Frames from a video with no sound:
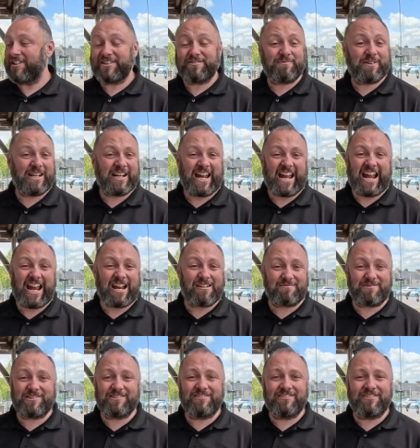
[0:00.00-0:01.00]
It's been
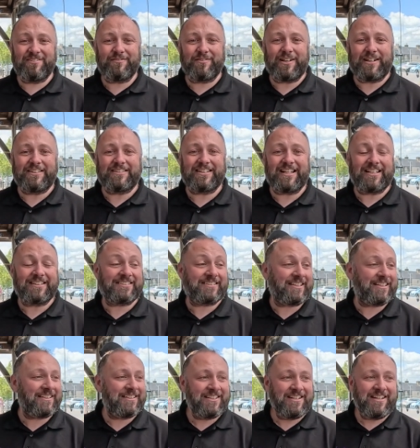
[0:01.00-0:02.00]
absolutely
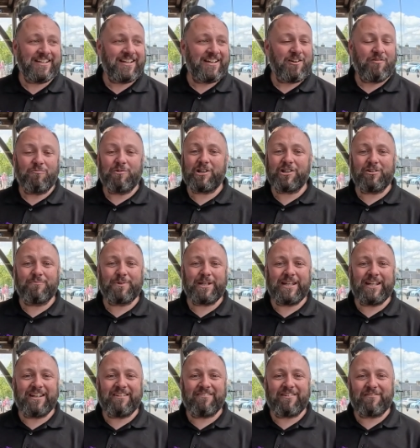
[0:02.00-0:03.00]
fantastic. We're going to be
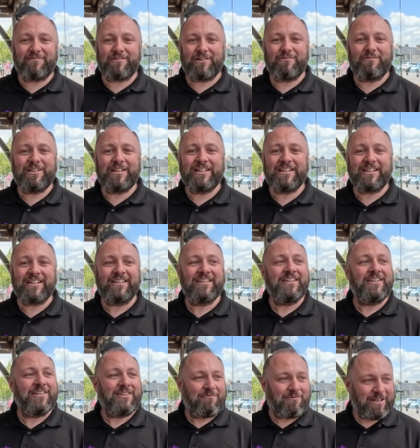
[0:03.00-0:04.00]
here every week.
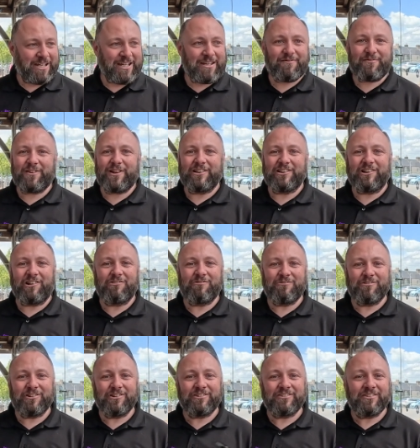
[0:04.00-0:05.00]
We're here for the long
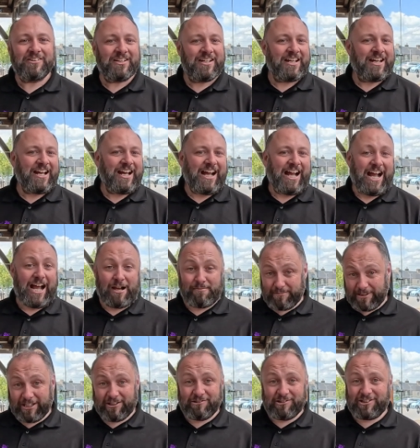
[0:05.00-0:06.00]
run.
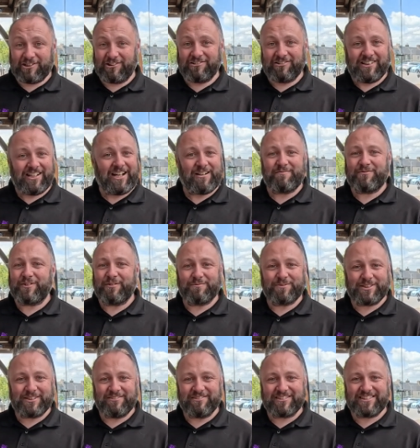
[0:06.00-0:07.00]
I'm local. I'm from
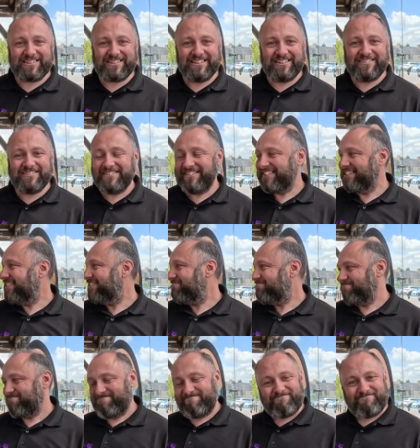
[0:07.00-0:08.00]
Silkstone.
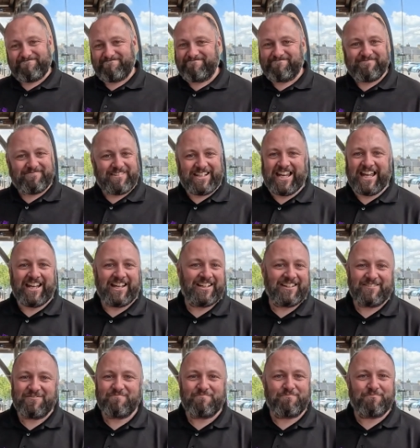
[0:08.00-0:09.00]

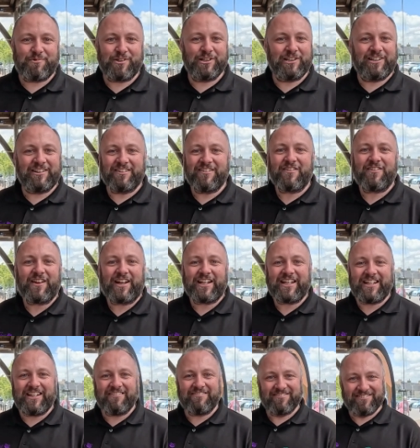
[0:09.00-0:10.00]
Yeah, brilliant.
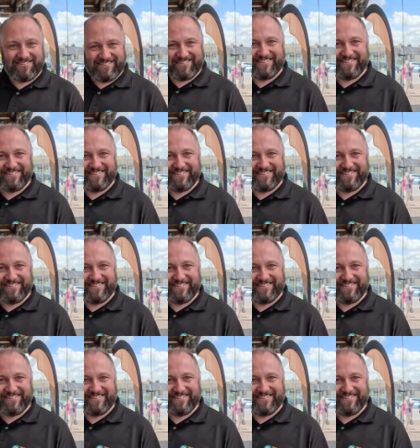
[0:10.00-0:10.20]
Thank you.